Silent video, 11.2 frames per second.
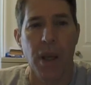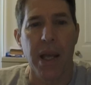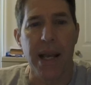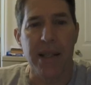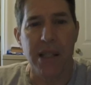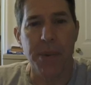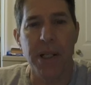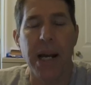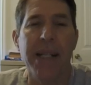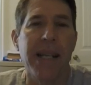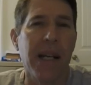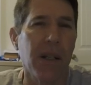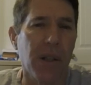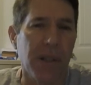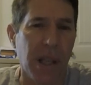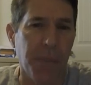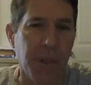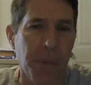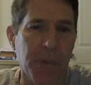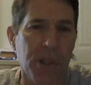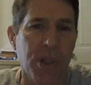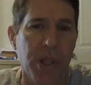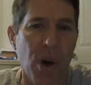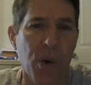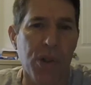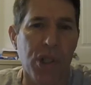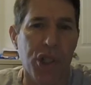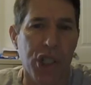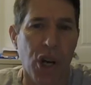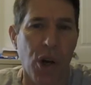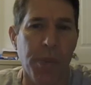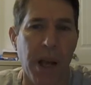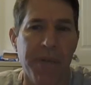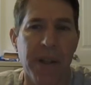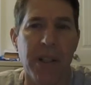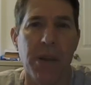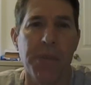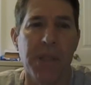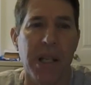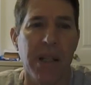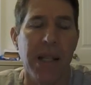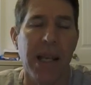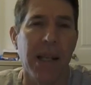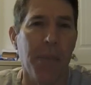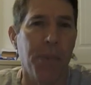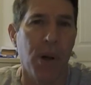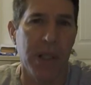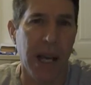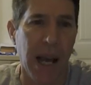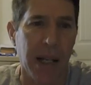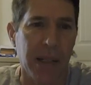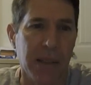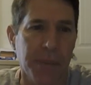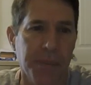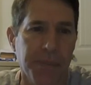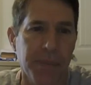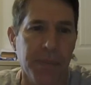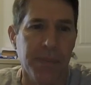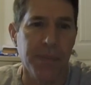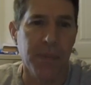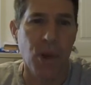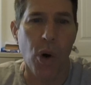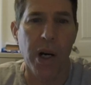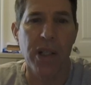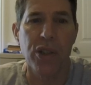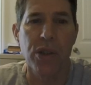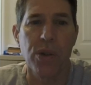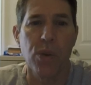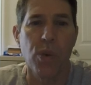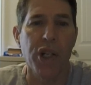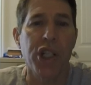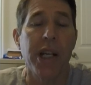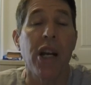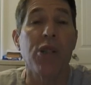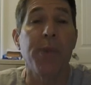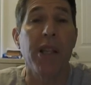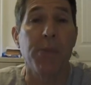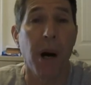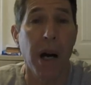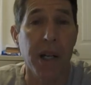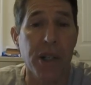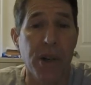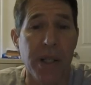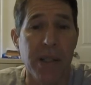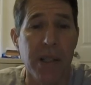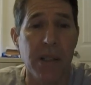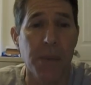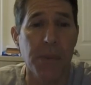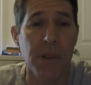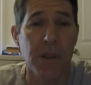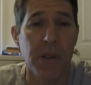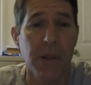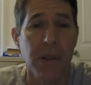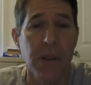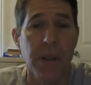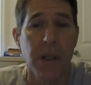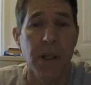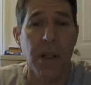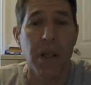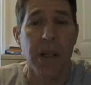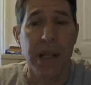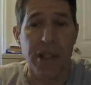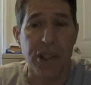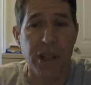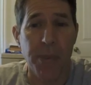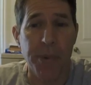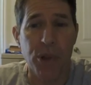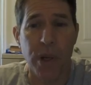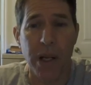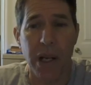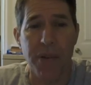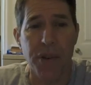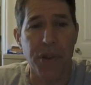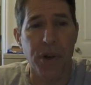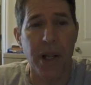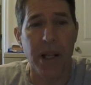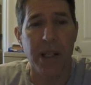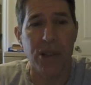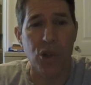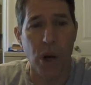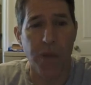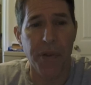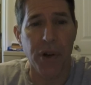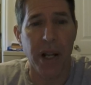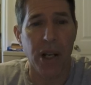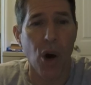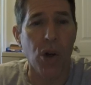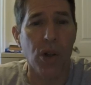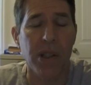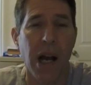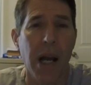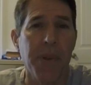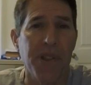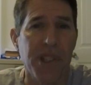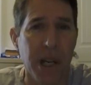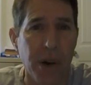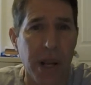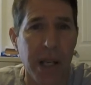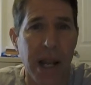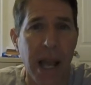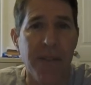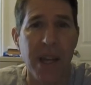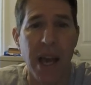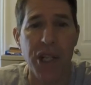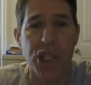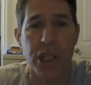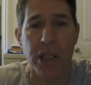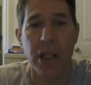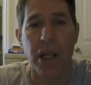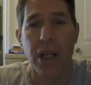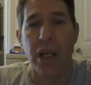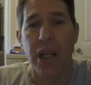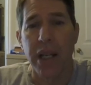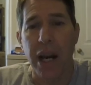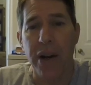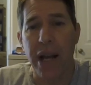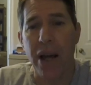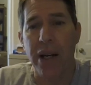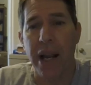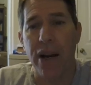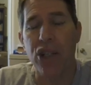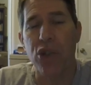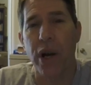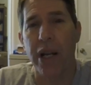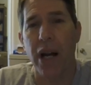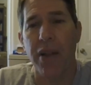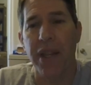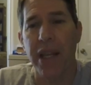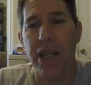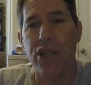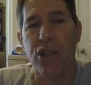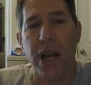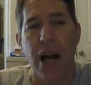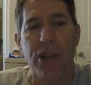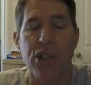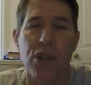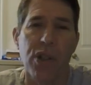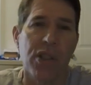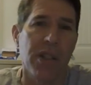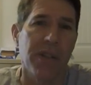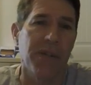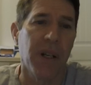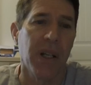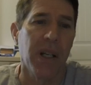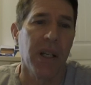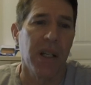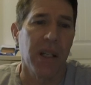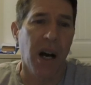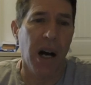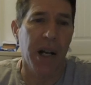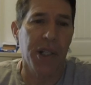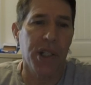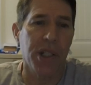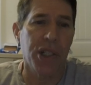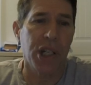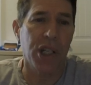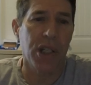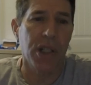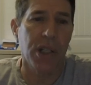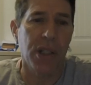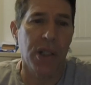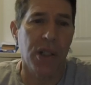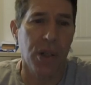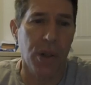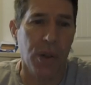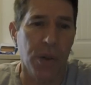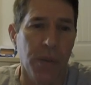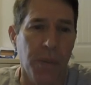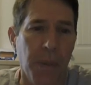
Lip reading: exhibited identical symptoms to those shown by victims in the Aleppo attacks. According to Russian airspace monitoring systems, yesterday between 11:30 and 12:30 local time, the Syrian aviation carried out an airstrike on the eastern outskirts of Khan Shaykhun,